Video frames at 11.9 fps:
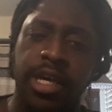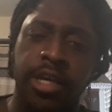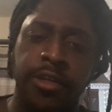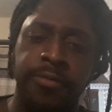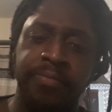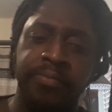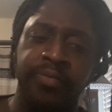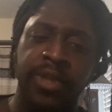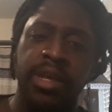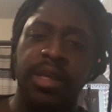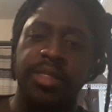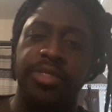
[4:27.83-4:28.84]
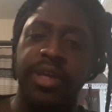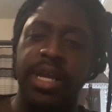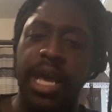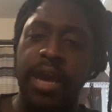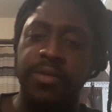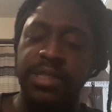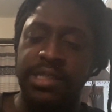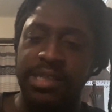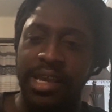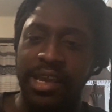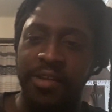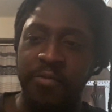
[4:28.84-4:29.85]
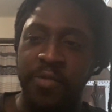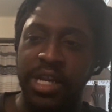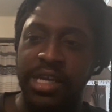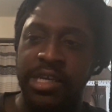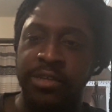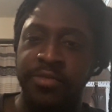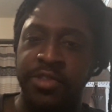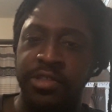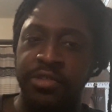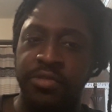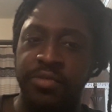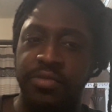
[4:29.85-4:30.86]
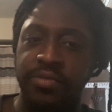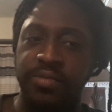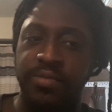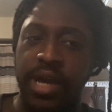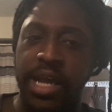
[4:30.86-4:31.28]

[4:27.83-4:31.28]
Then I would say, when it comes to,